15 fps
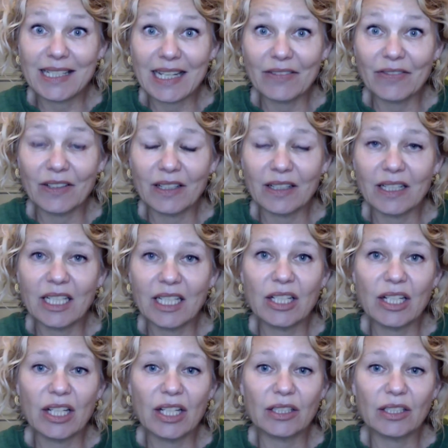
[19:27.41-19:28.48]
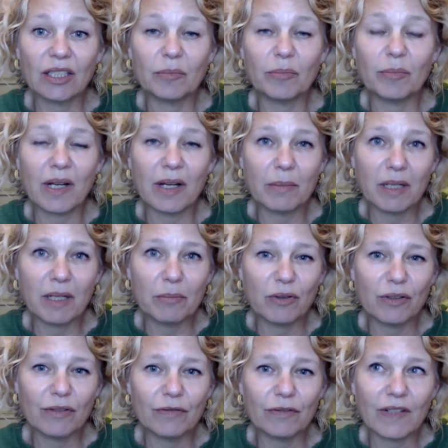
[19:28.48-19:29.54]
definitely nurtured by my
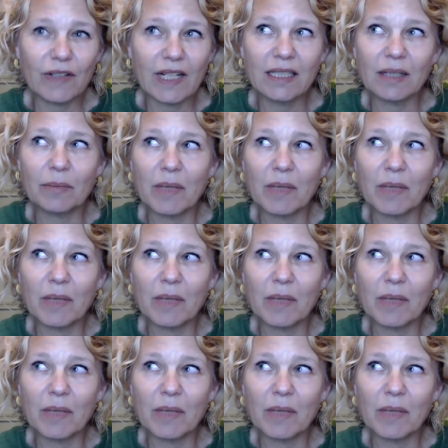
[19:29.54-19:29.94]
boyfriend.